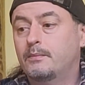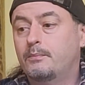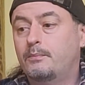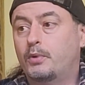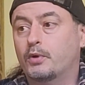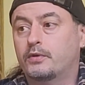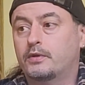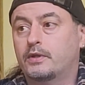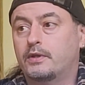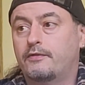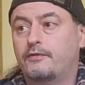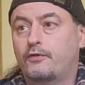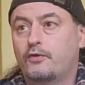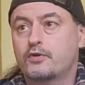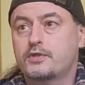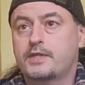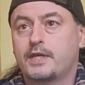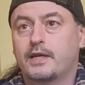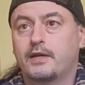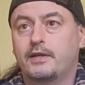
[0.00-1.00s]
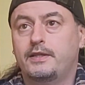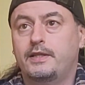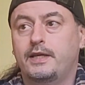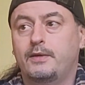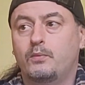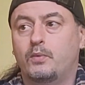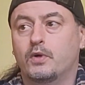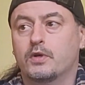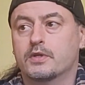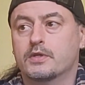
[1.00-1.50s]
But the first thing I
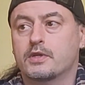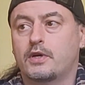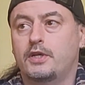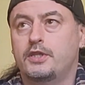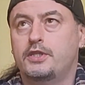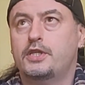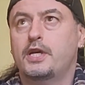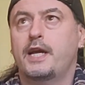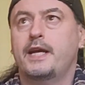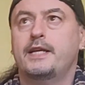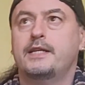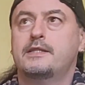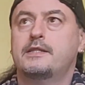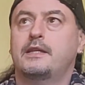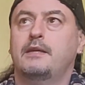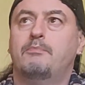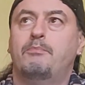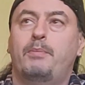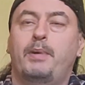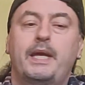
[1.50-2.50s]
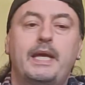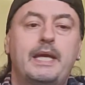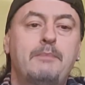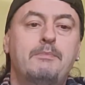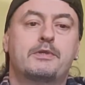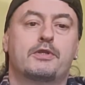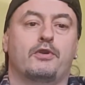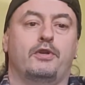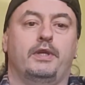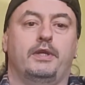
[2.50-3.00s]
did was I changed the peep
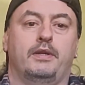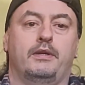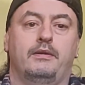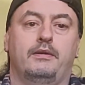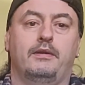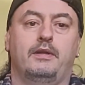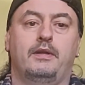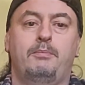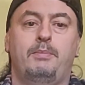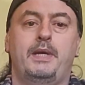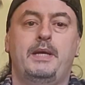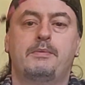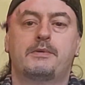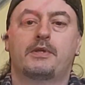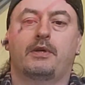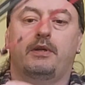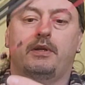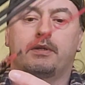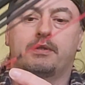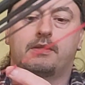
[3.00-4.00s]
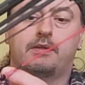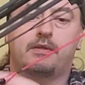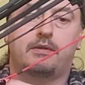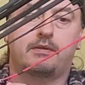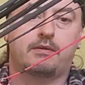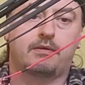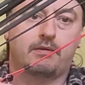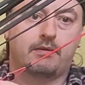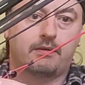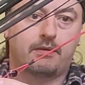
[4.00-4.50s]
sight. And the peep sight is
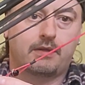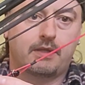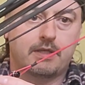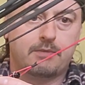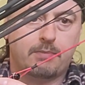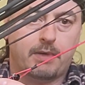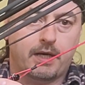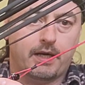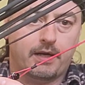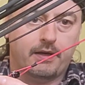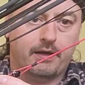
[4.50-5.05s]
this part